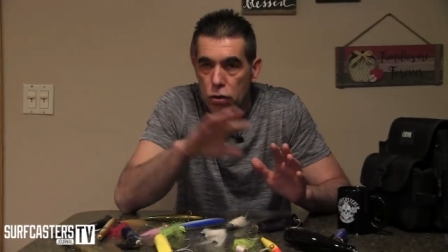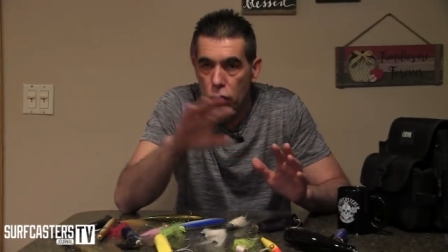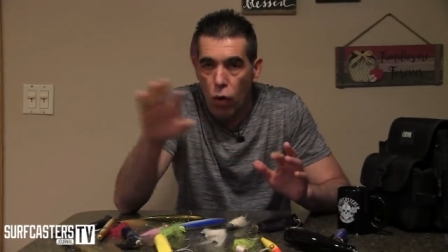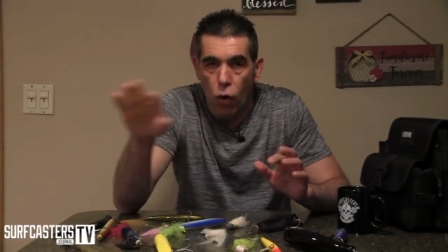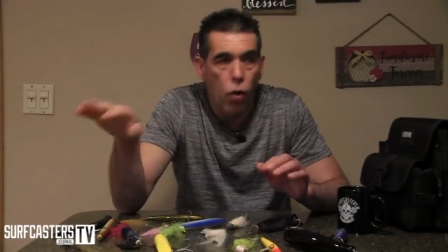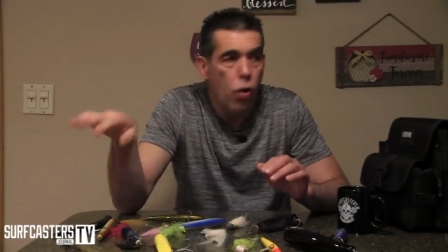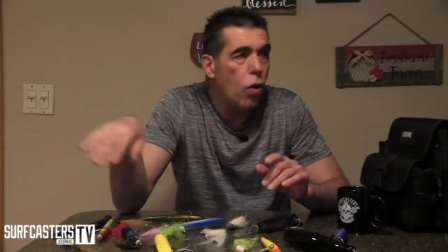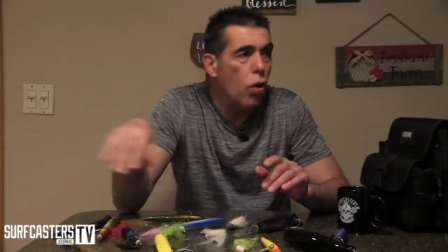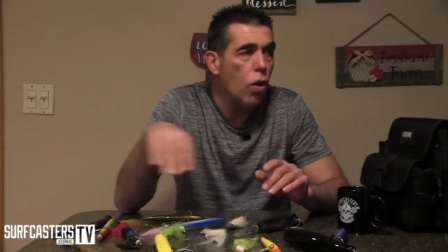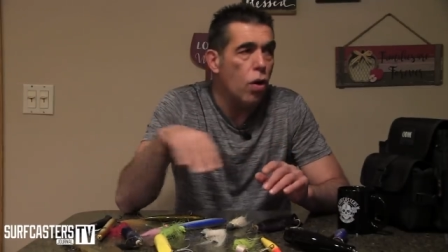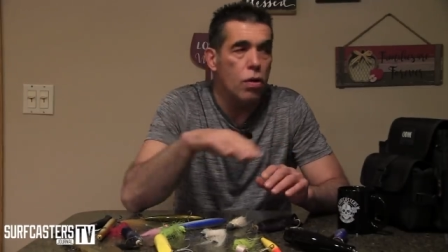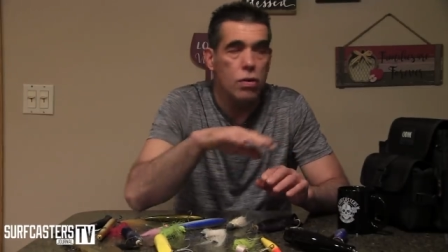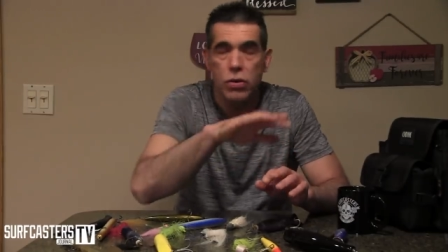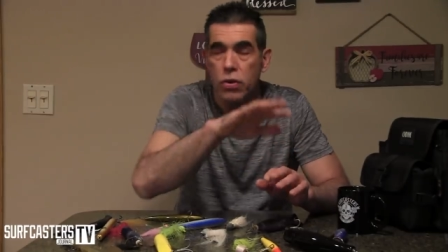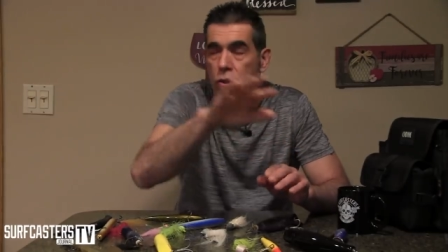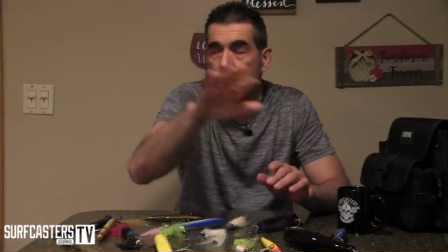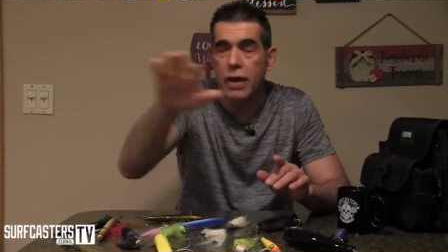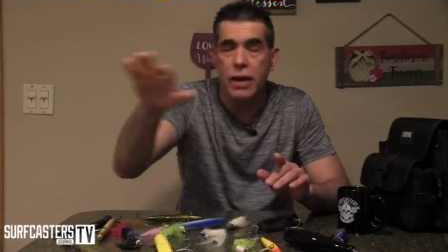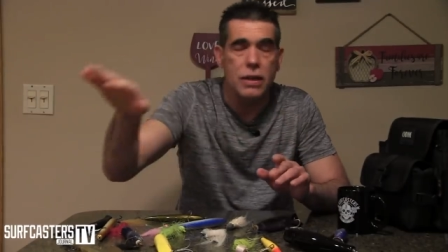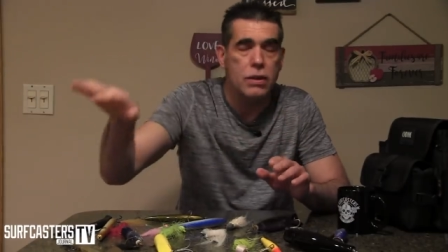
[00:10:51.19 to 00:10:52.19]
All,
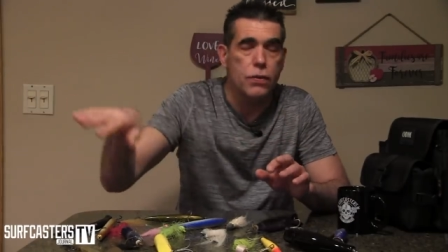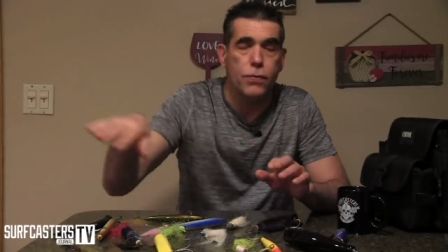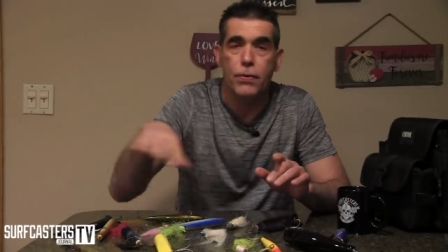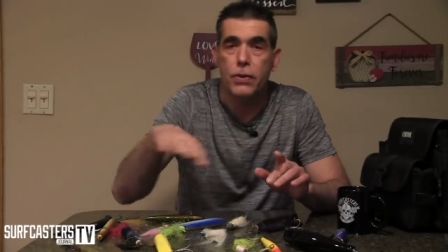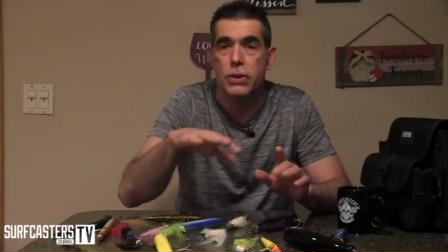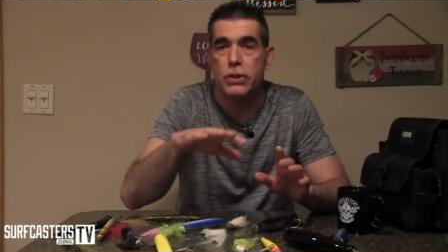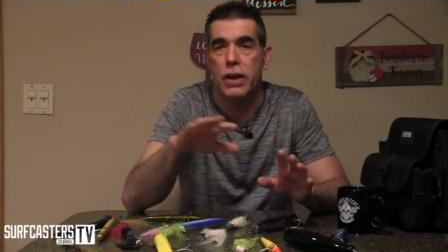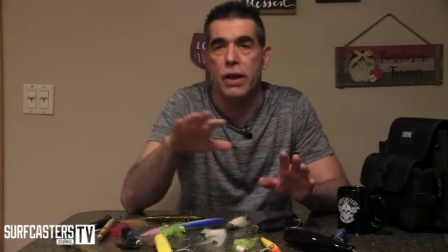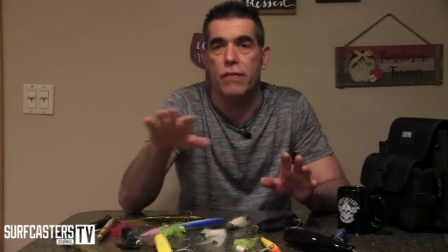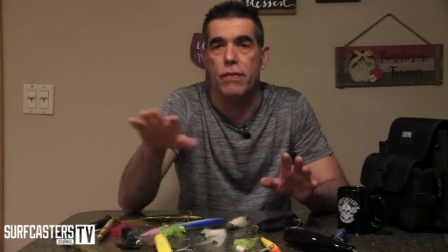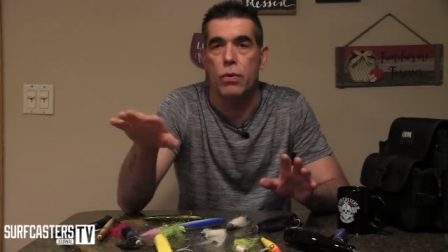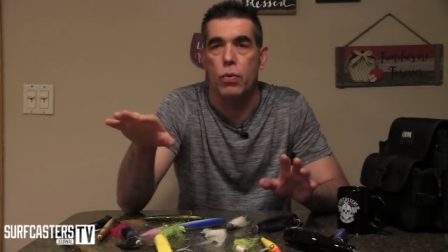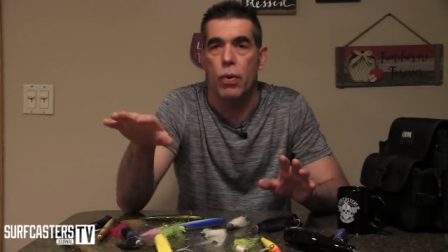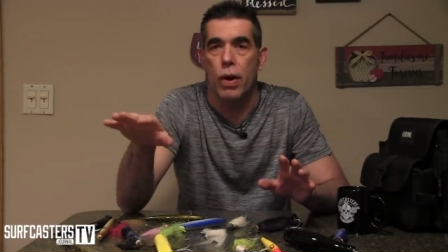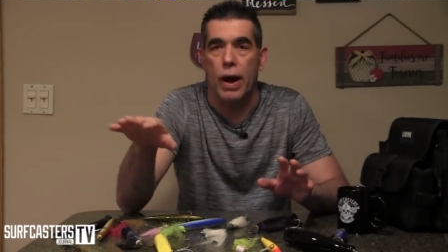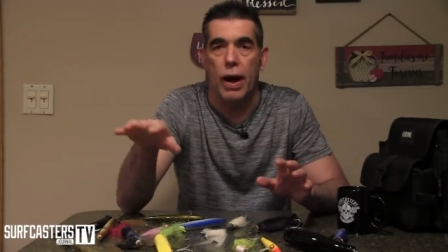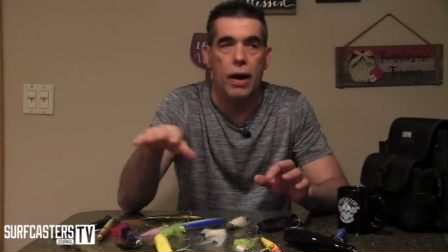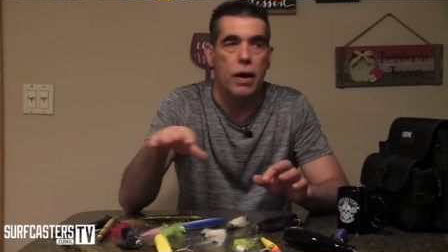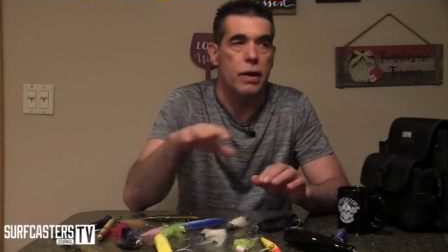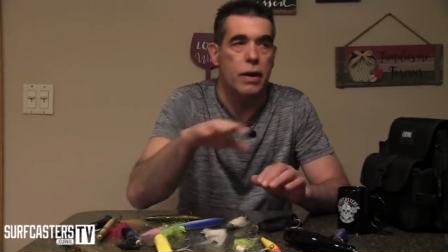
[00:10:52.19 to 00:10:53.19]
you can catch a fish
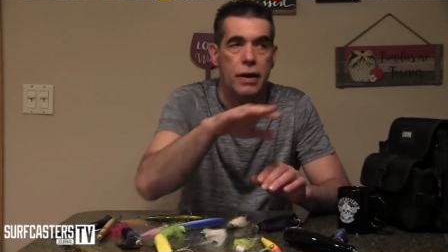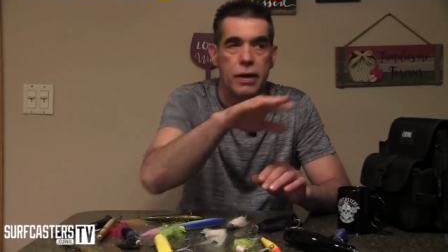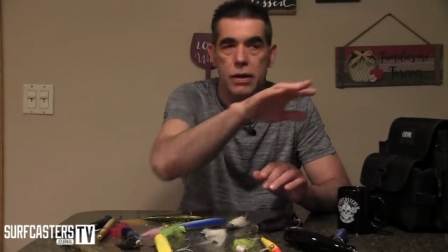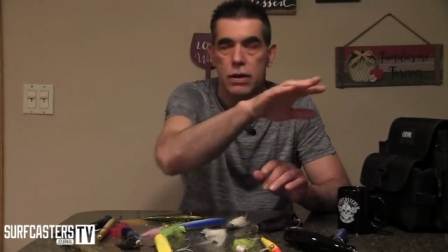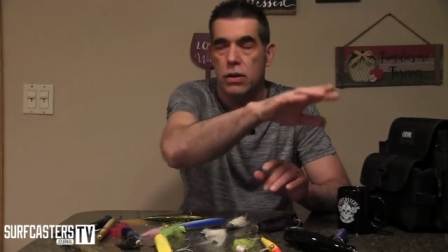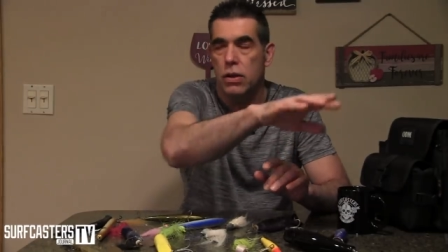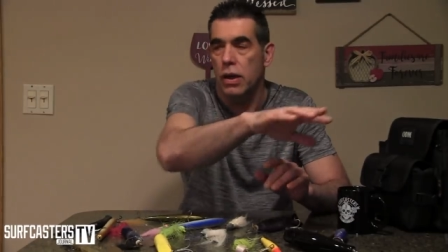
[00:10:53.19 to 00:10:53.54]
everywhere, in,